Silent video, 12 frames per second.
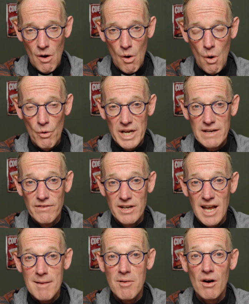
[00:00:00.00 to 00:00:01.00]
or even
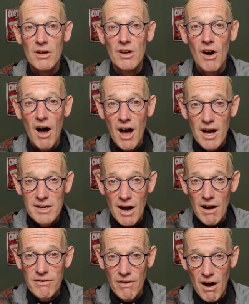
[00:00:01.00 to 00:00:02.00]
about God,
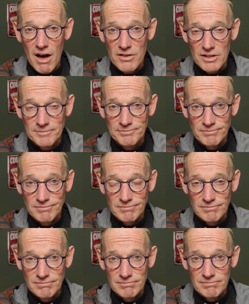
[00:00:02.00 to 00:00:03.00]
our Father,
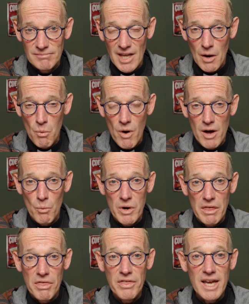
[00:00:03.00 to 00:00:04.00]
and what
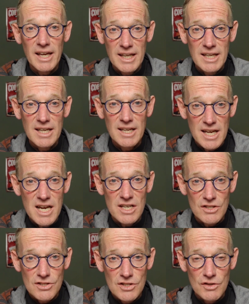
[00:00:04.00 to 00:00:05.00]
we think he
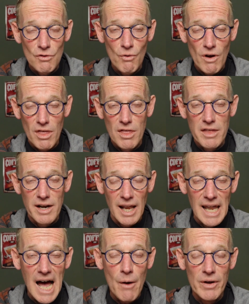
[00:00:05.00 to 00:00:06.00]
is, rather than
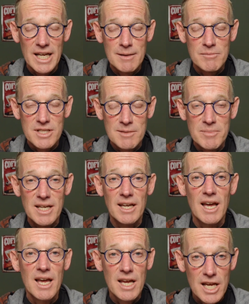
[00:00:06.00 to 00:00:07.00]
allowing him to
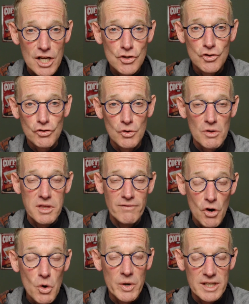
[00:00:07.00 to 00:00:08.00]
speak his truth of
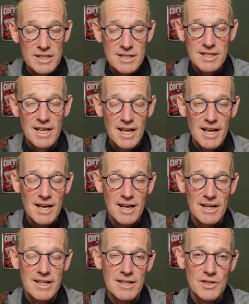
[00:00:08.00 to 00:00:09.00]
who he is
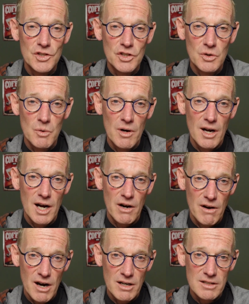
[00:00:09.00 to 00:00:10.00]
into
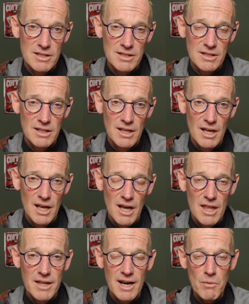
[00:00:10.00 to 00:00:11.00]
our hearts.
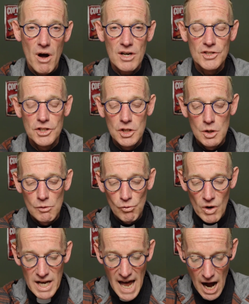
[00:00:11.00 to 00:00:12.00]
Then I want to
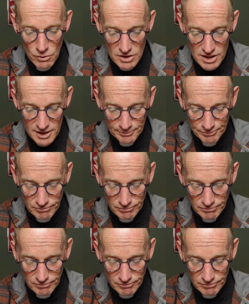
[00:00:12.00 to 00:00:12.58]
renounce,